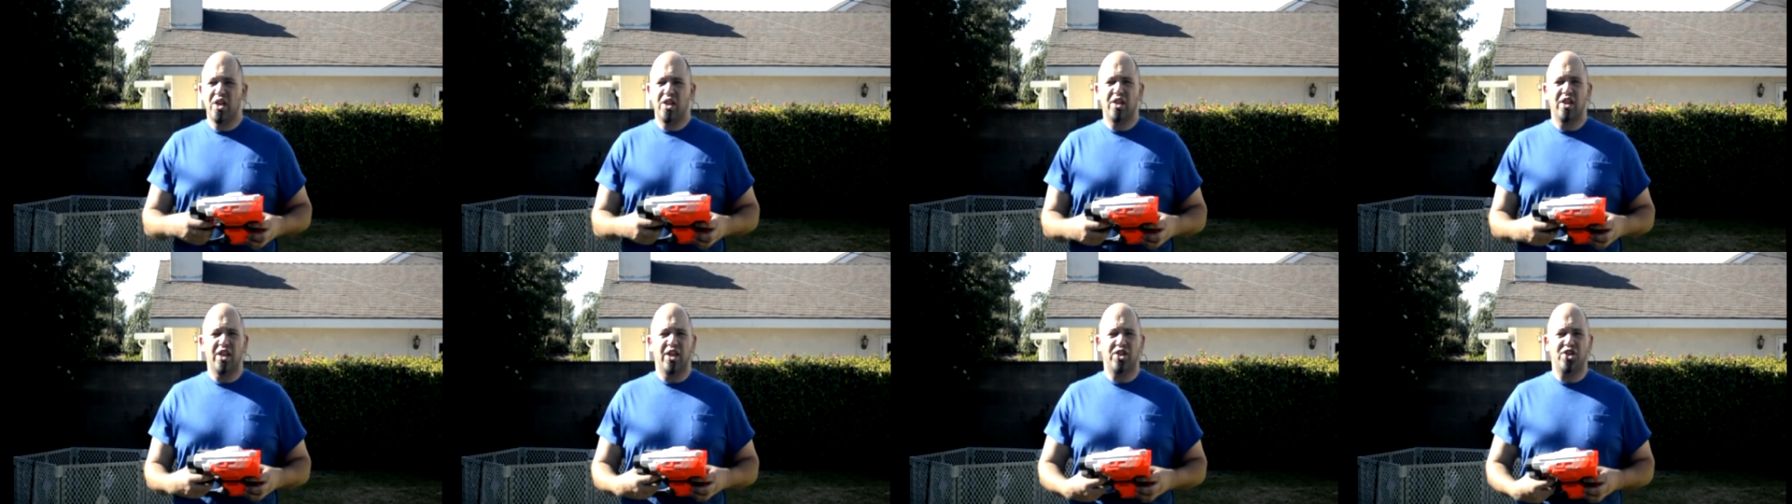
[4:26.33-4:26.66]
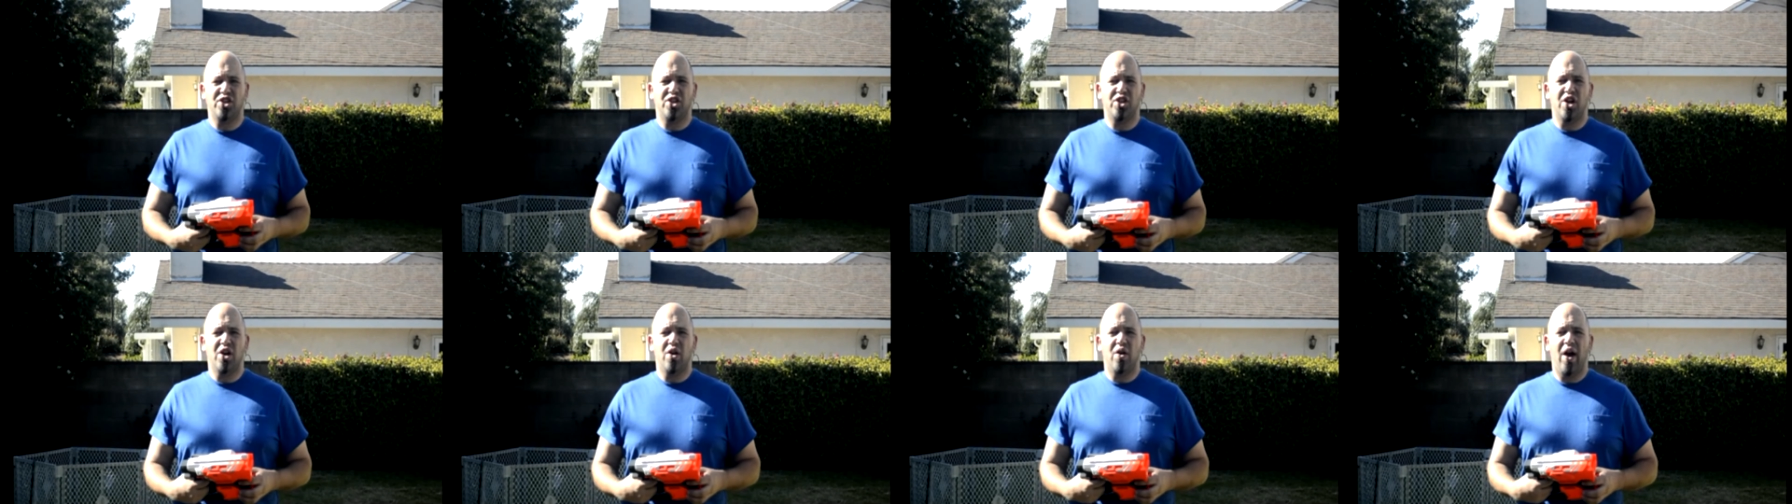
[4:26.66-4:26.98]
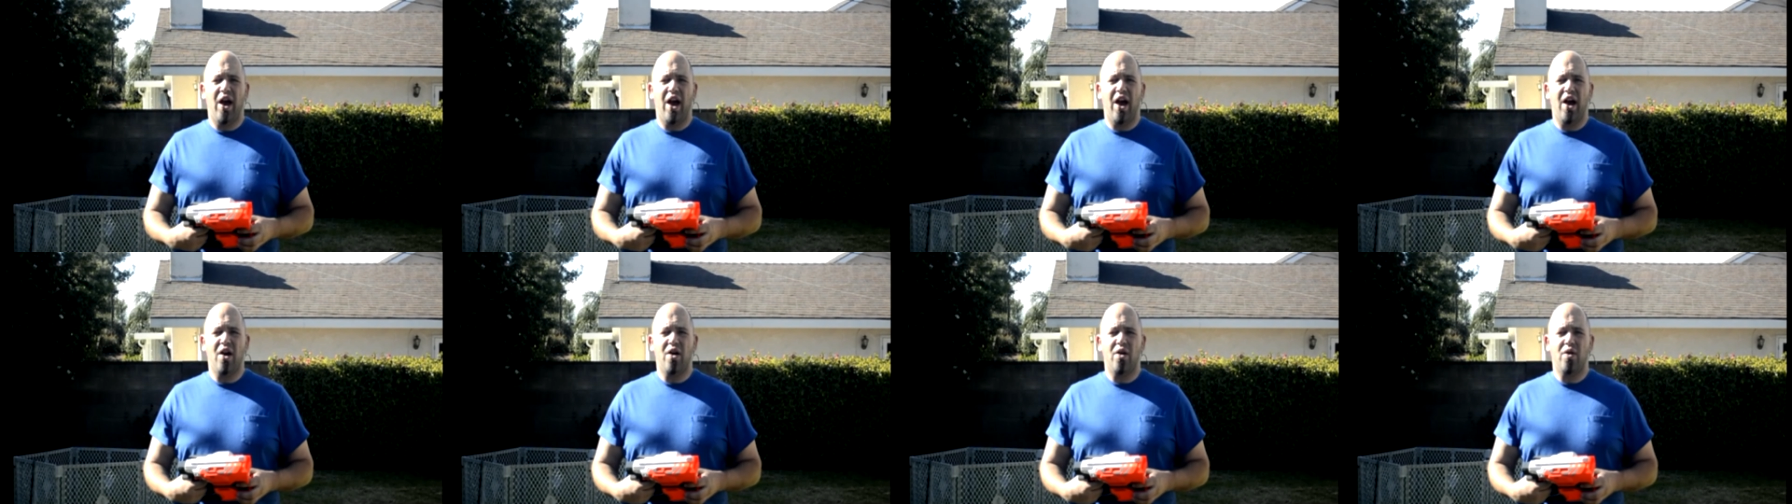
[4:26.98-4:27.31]
let you know
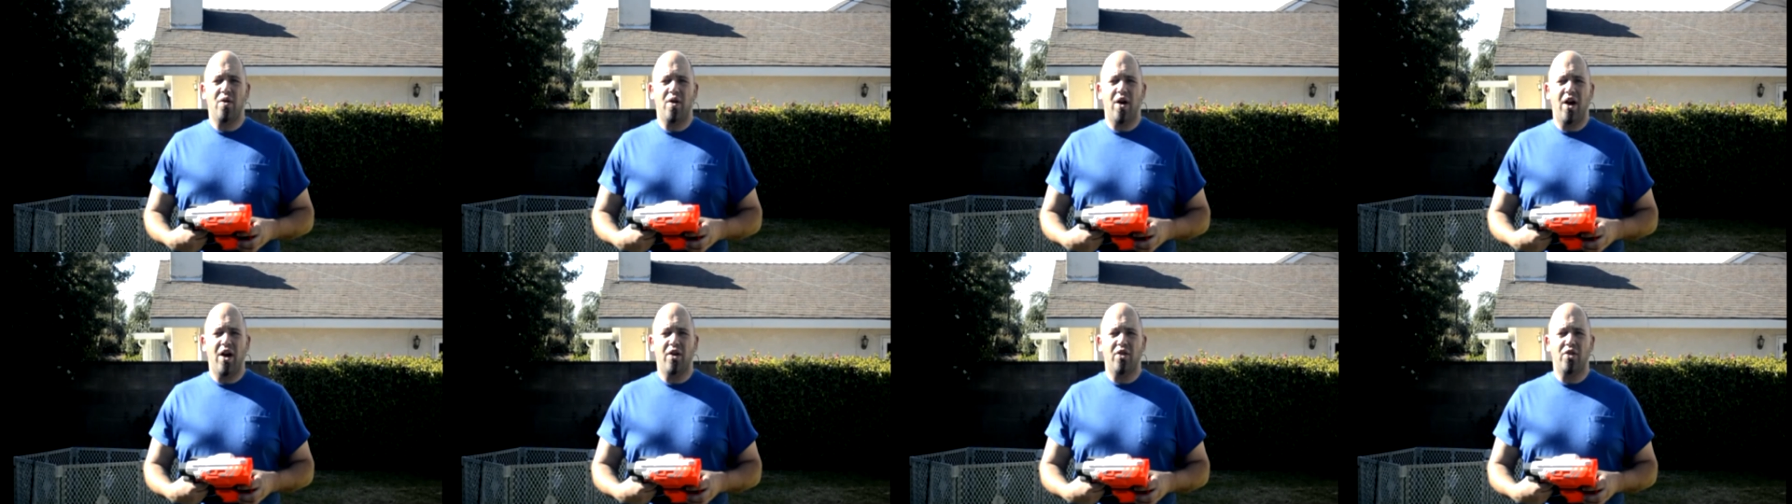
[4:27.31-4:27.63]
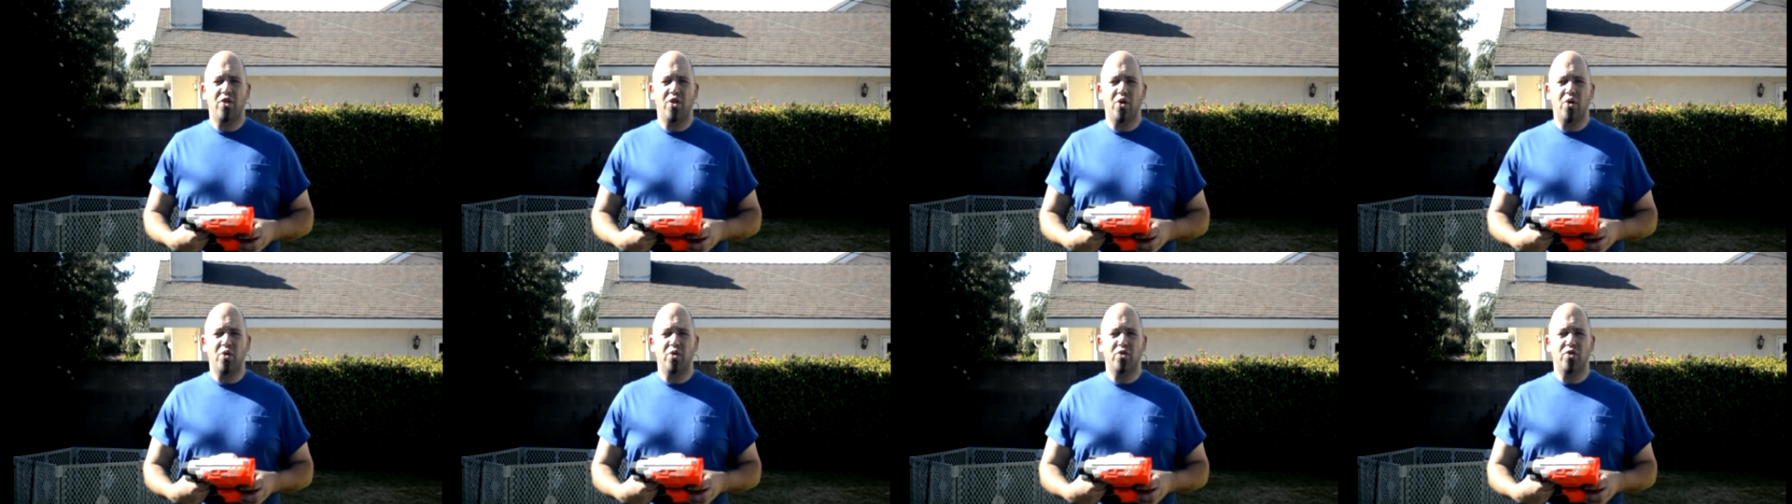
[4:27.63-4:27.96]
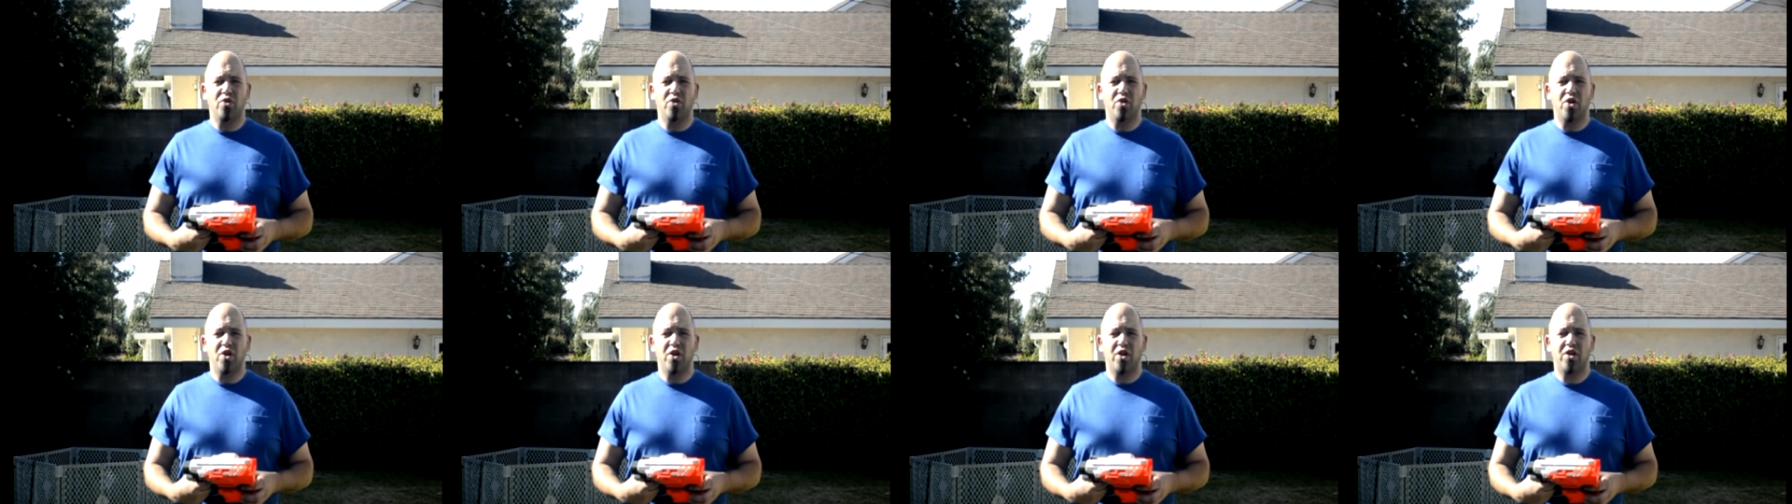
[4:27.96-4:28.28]
how, how those
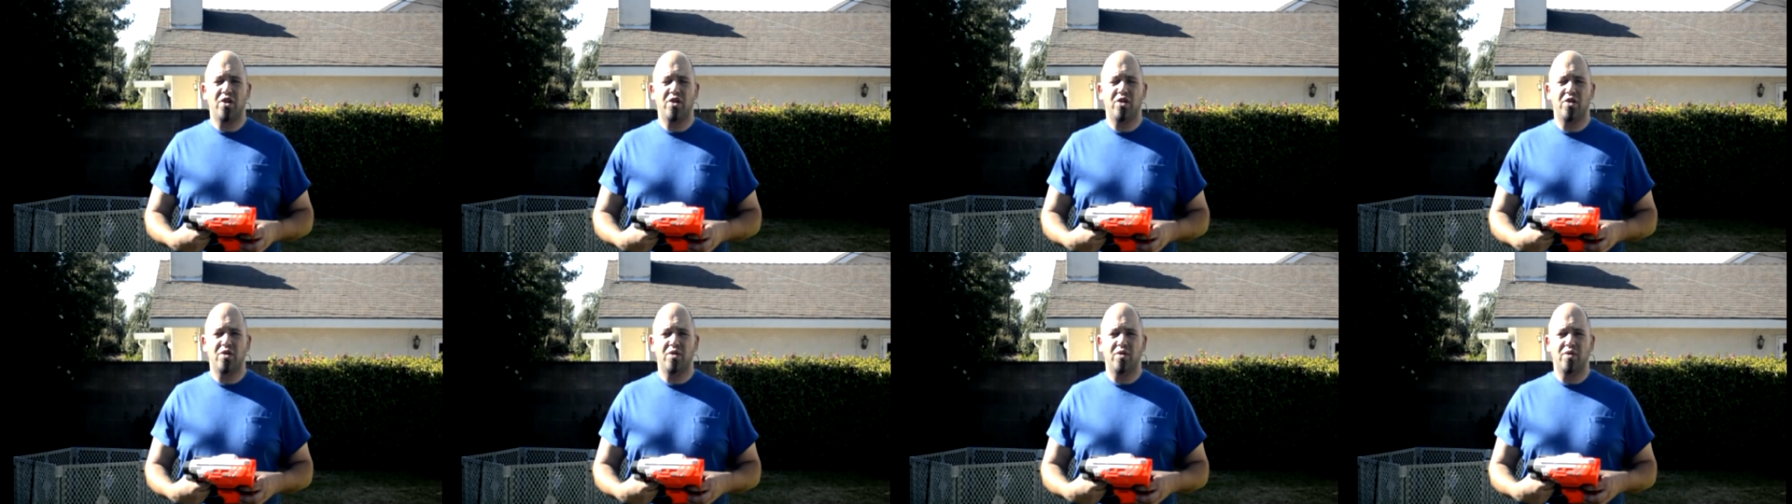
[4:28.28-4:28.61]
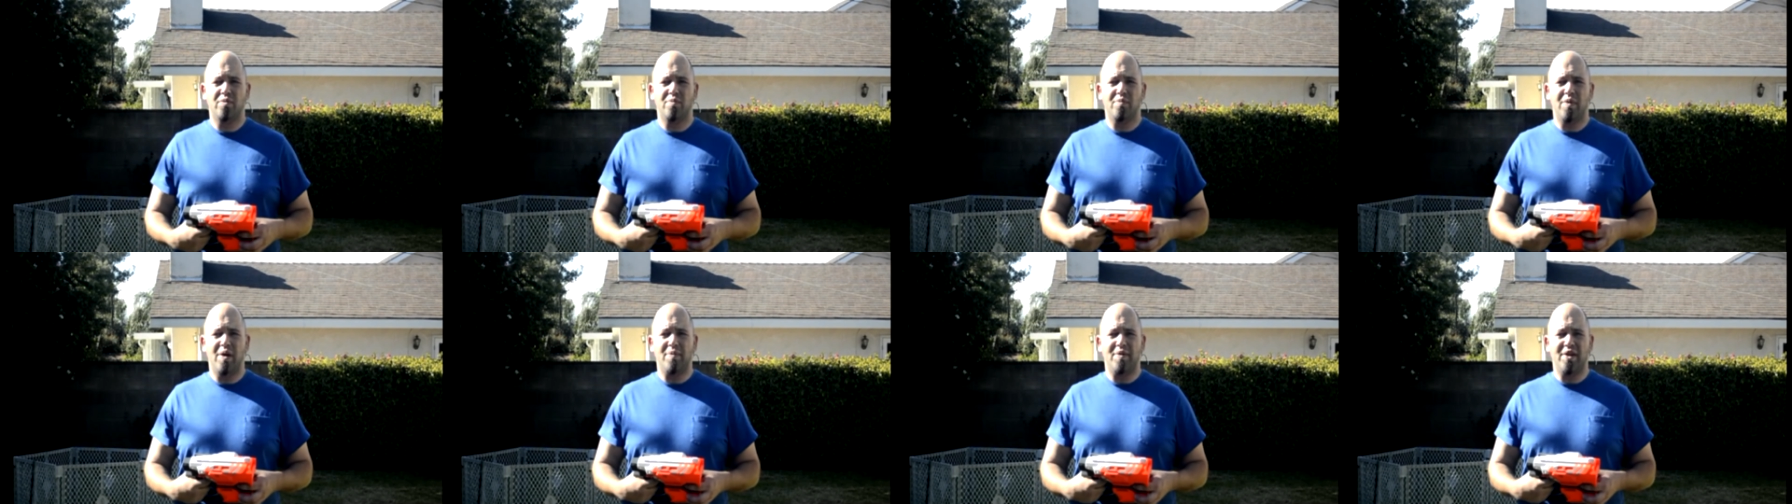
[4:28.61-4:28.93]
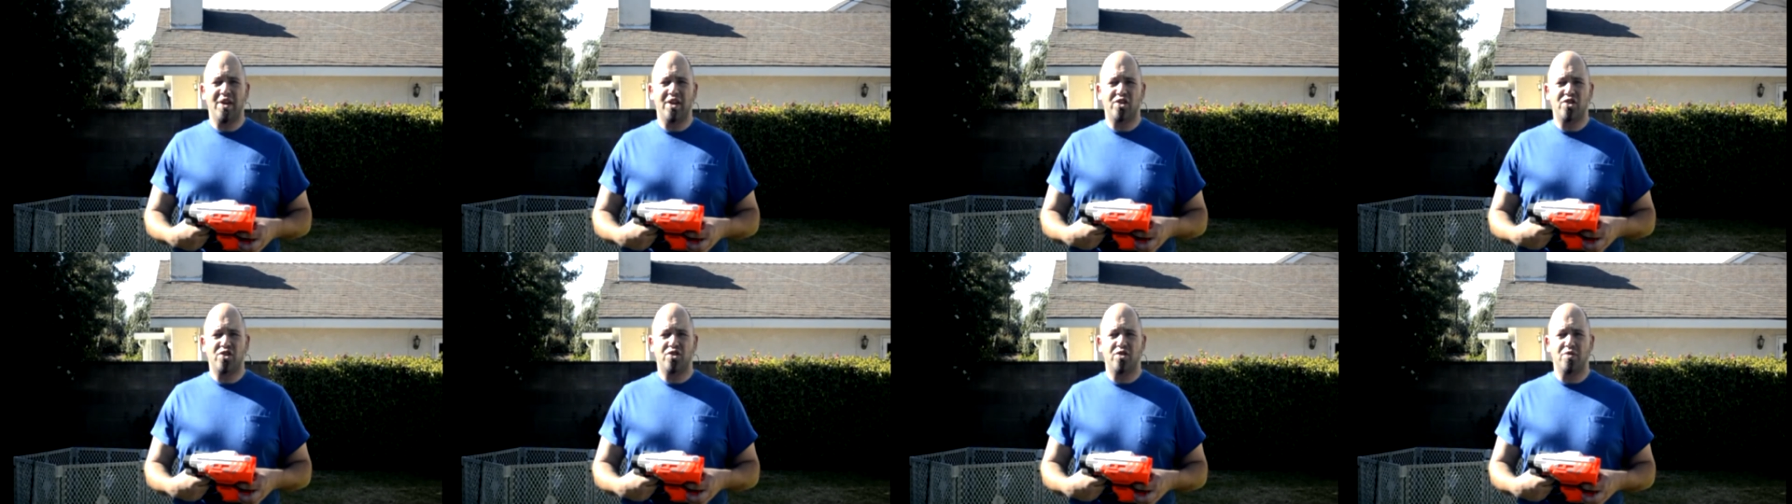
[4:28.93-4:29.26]
look, maybe
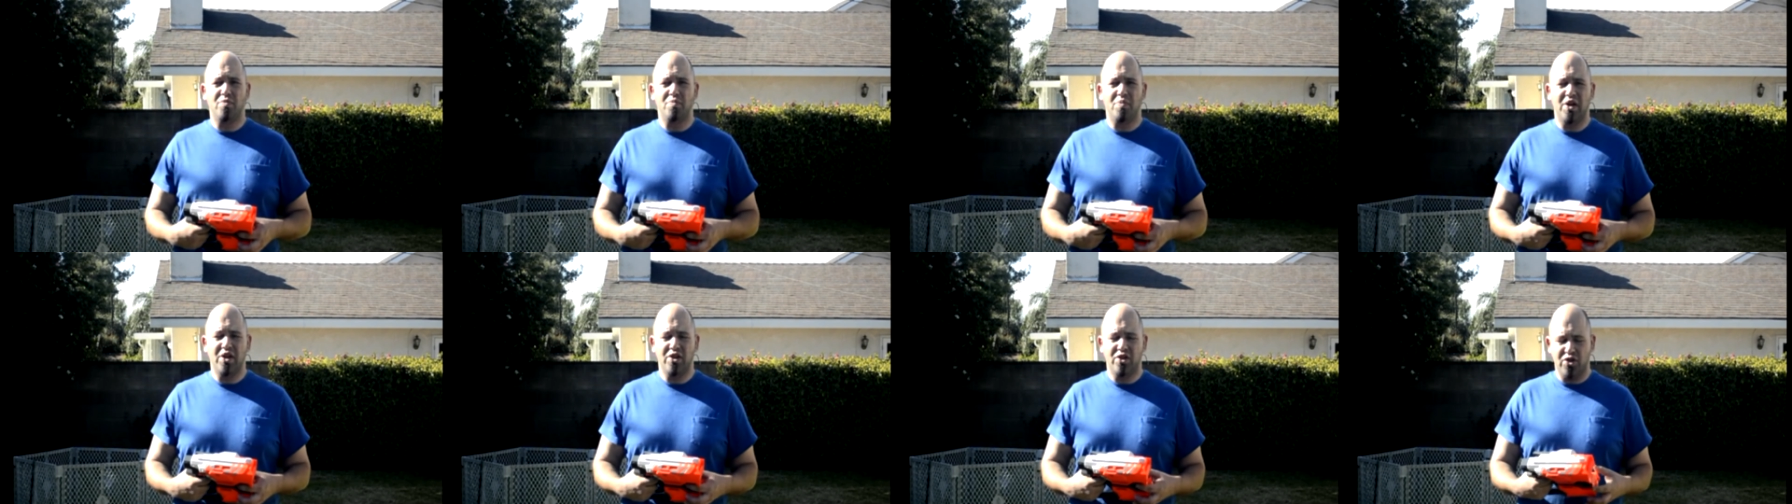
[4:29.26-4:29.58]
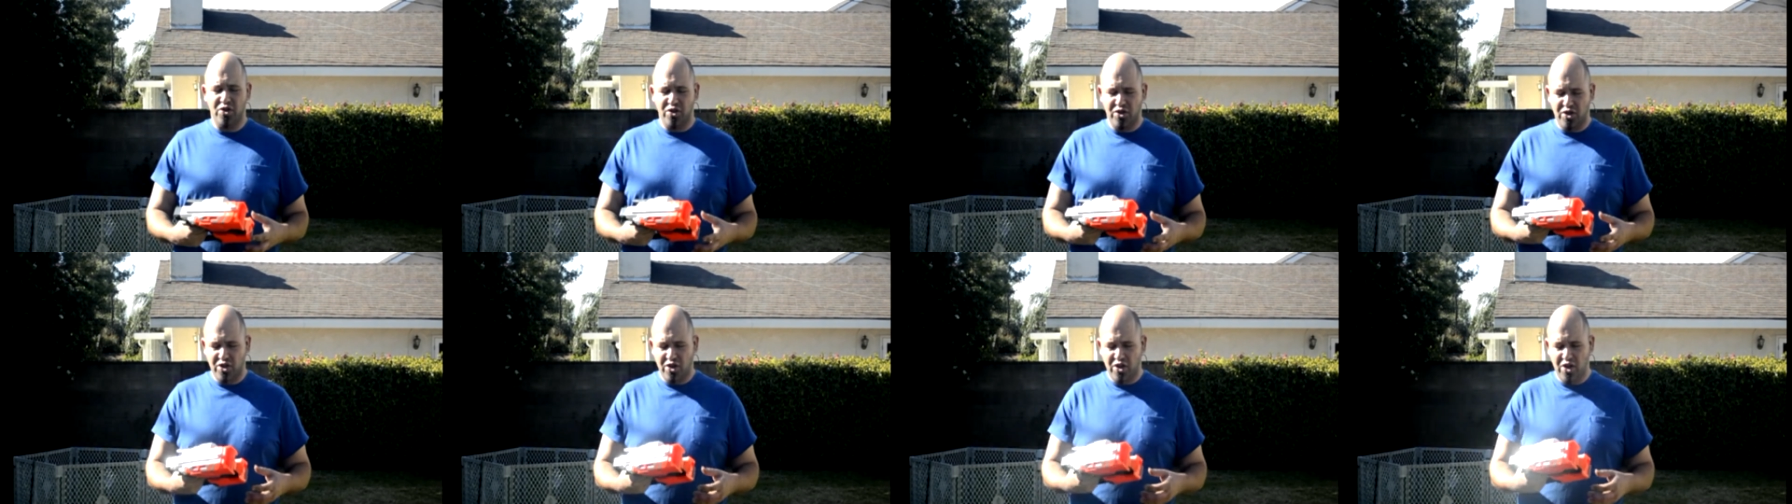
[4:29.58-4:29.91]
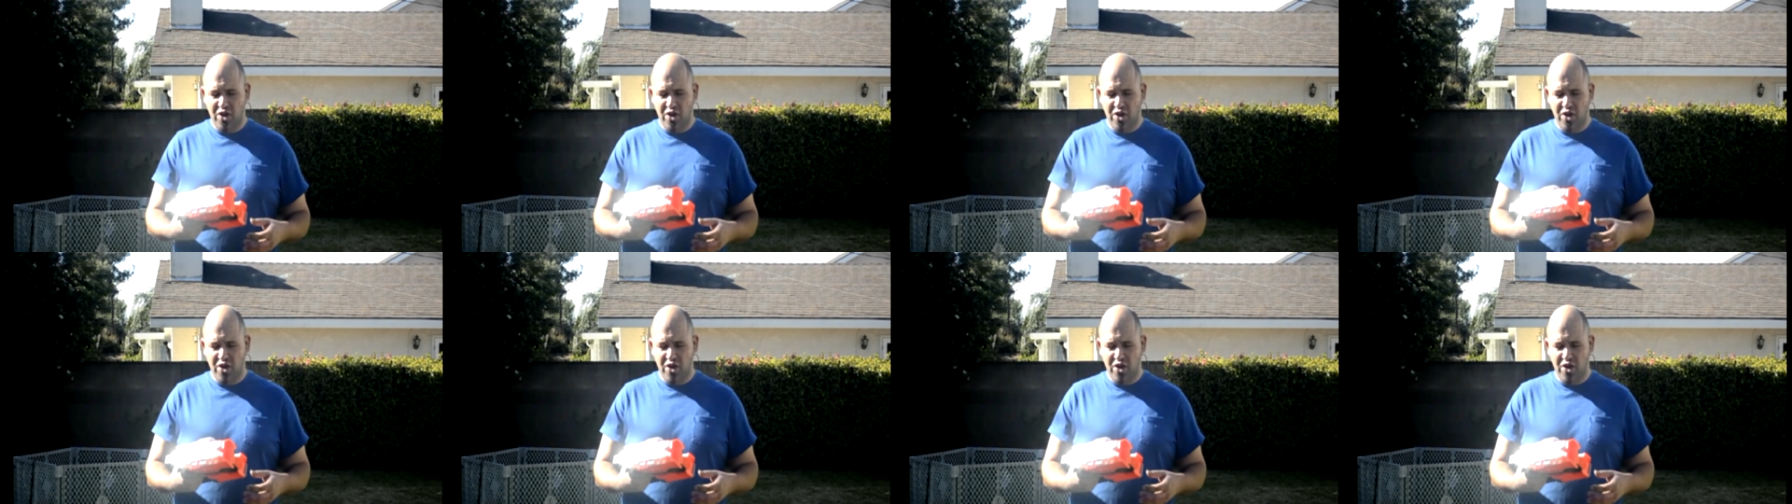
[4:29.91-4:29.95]
get you some pictures of